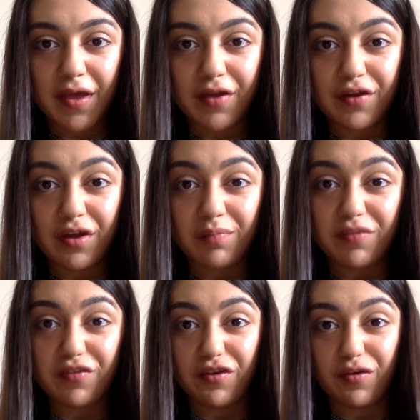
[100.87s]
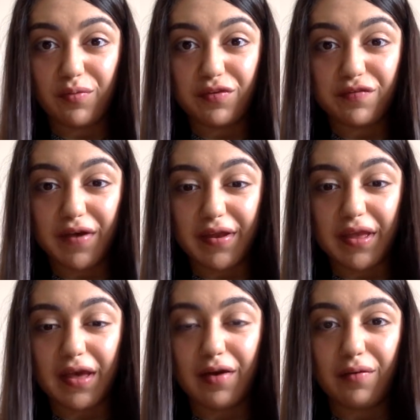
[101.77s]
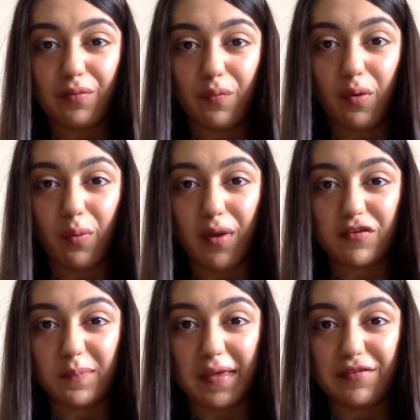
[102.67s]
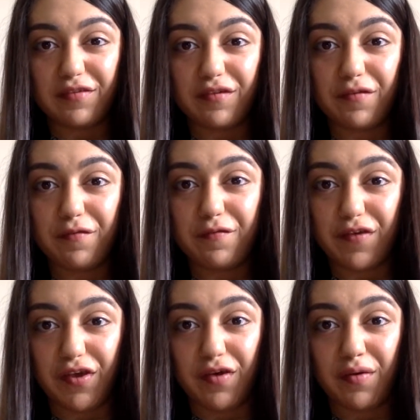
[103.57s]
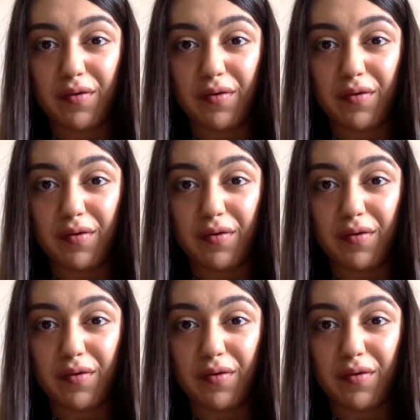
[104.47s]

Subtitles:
Number two was finding out what works best for you.